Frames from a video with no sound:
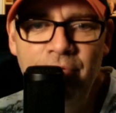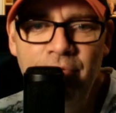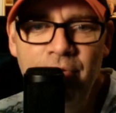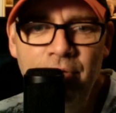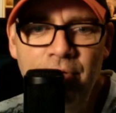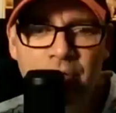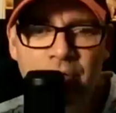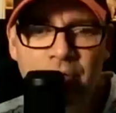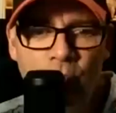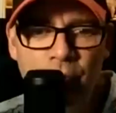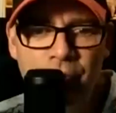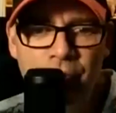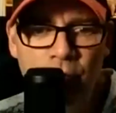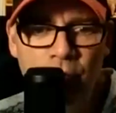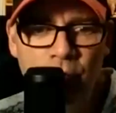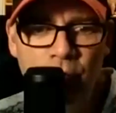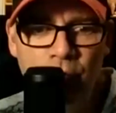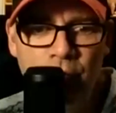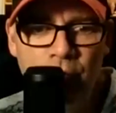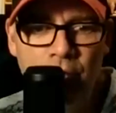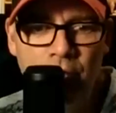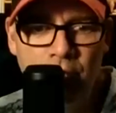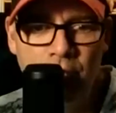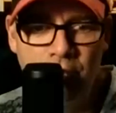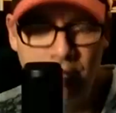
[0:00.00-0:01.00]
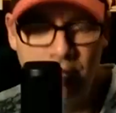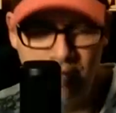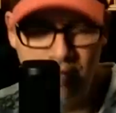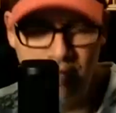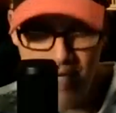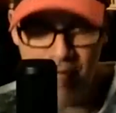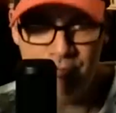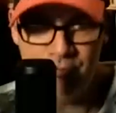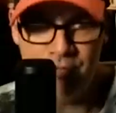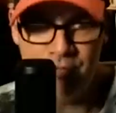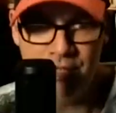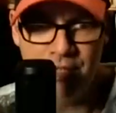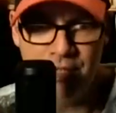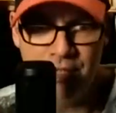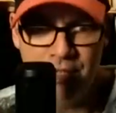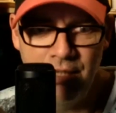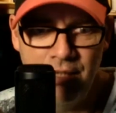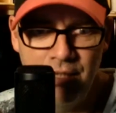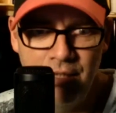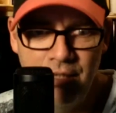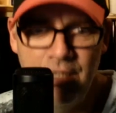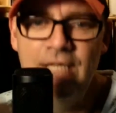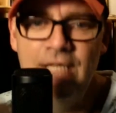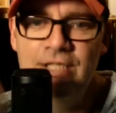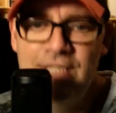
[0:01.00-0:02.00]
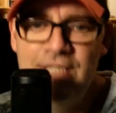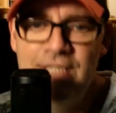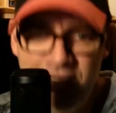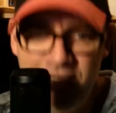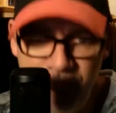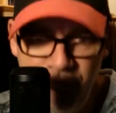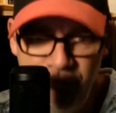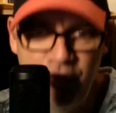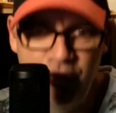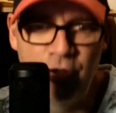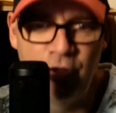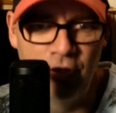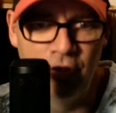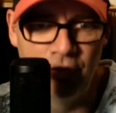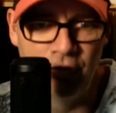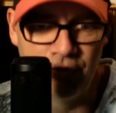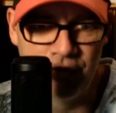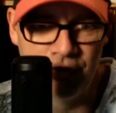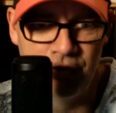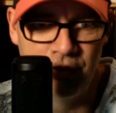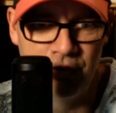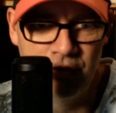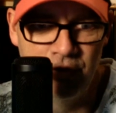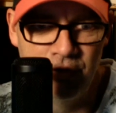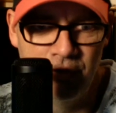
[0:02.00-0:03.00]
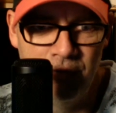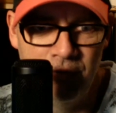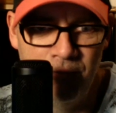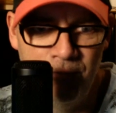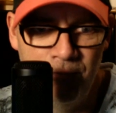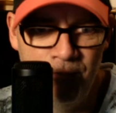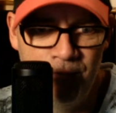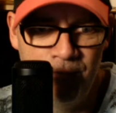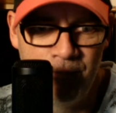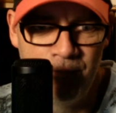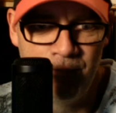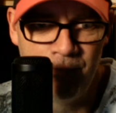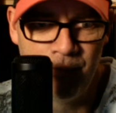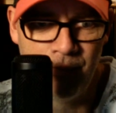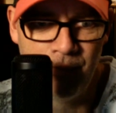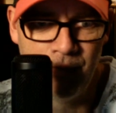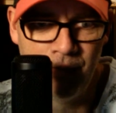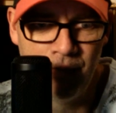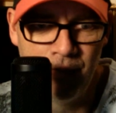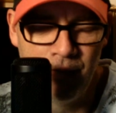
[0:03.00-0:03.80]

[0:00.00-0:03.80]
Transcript: without collapsing it is mm-hmm. difficult. Mm-hmm.